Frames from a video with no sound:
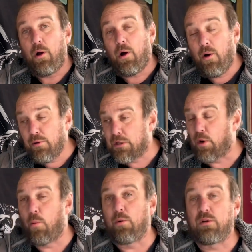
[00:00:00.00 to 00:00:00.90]
on
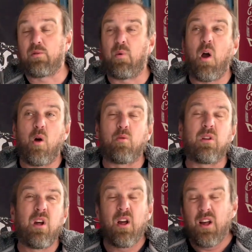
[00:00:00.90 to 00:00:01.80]
Scott and Wanda's World
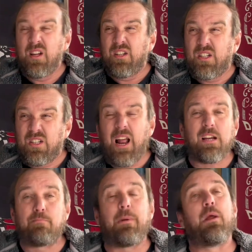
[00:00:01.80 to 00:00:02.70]

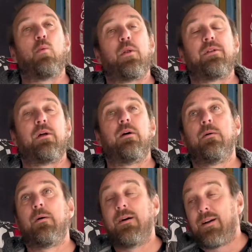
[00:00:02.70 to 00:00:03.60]
slash Beer Wonder
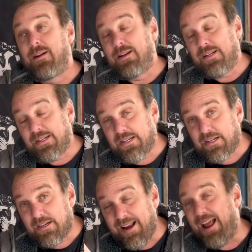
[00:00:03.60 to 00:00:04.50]

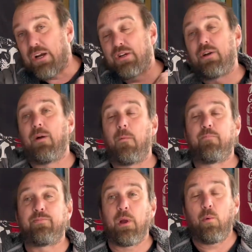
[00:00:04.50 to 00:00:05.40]
slash
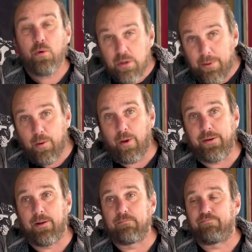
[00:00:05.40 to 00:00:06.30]
Wonder Beer Wonder.